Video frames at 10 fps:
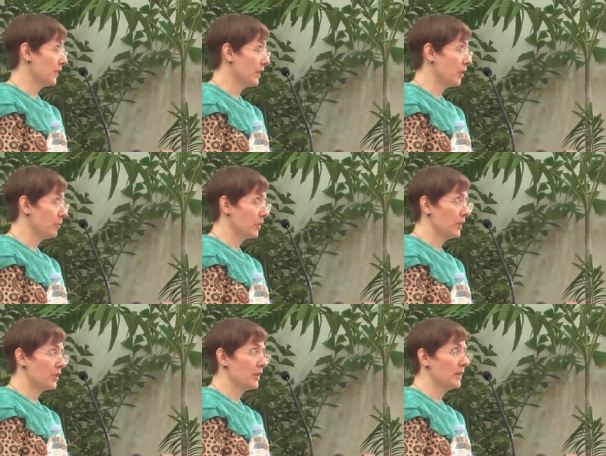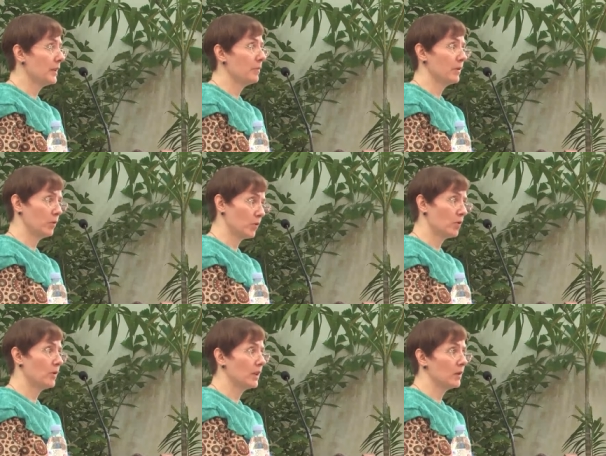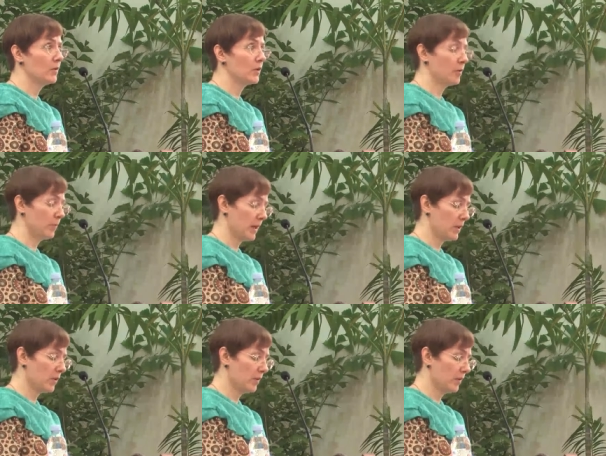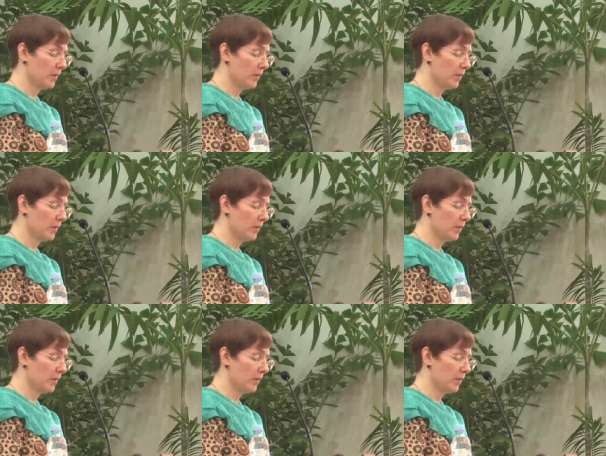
develop bodhicitta, but also includes compassion.